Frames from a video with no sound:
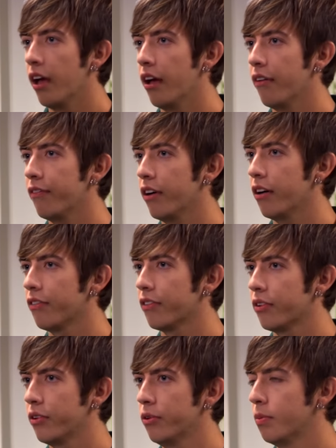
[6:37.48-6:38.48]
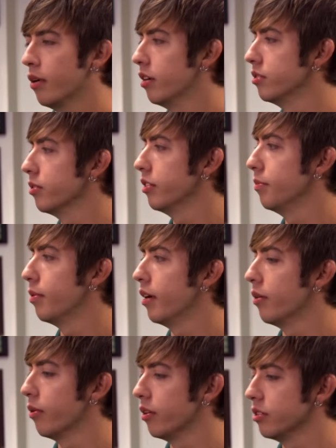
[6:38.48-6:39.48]
Half it. Off coupons only
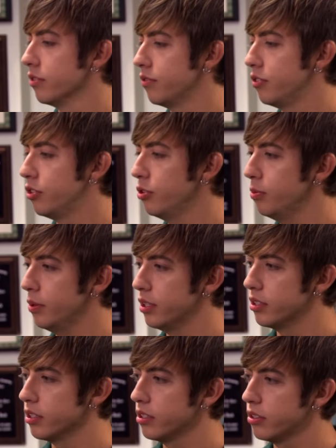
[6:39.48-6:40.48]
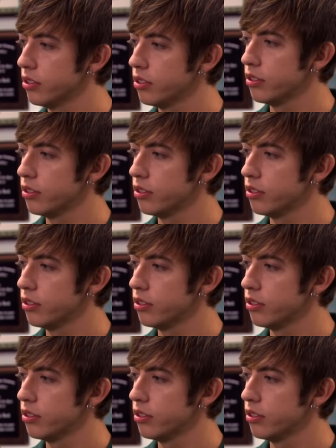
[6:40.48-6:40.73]
apply to orders of two pizzas.